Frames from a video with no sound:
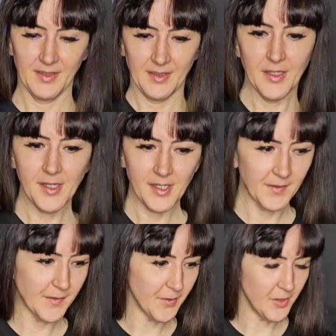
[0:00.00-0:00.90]
All right,
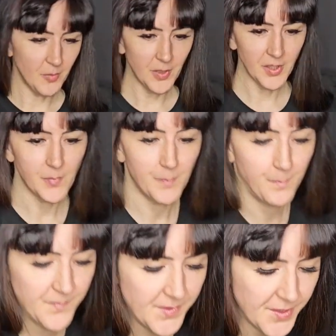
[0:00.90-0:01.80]
so I'll probably
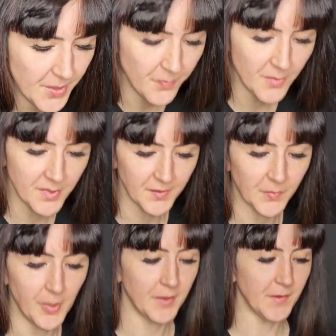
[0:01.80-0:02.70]
dump them in this
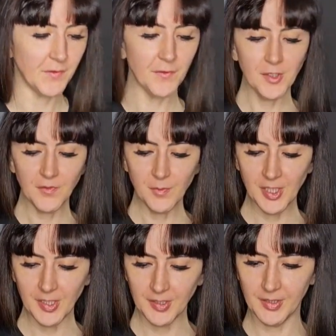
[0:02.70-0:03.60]
box in front of
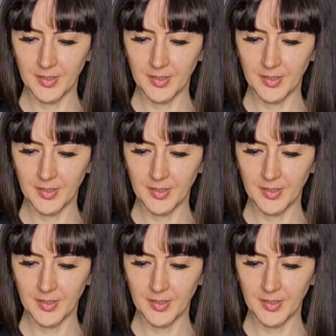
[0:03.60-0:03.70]
me.